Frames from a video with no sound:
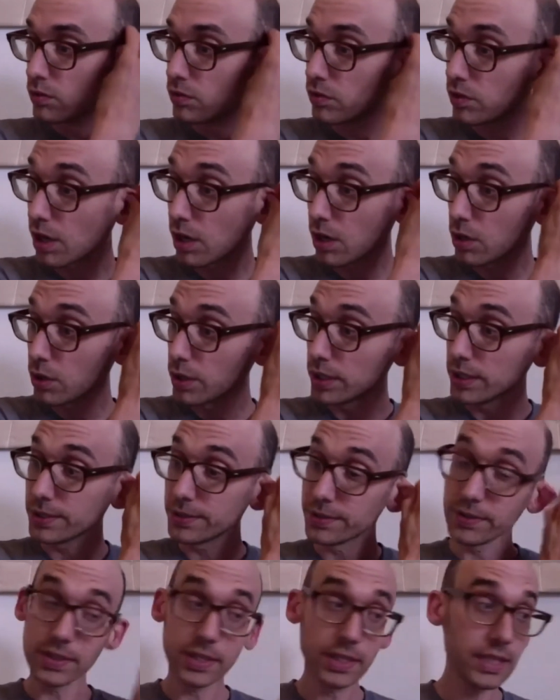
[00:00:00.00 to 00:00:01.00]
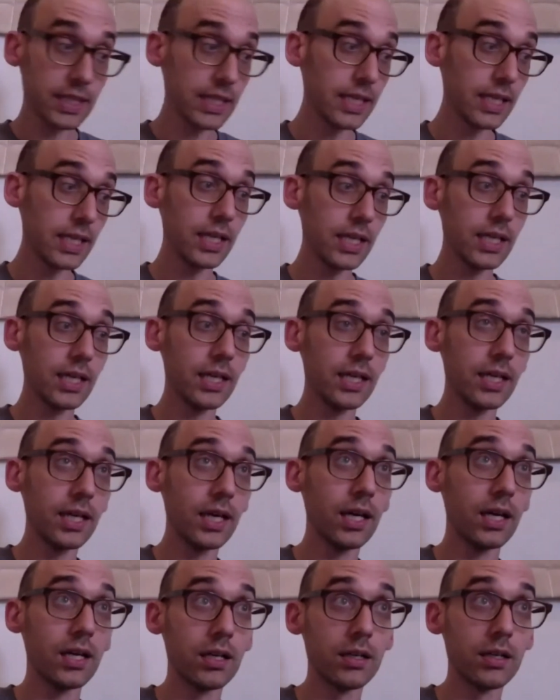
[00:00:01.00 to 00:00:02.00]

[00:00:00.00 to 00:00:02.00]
So I'm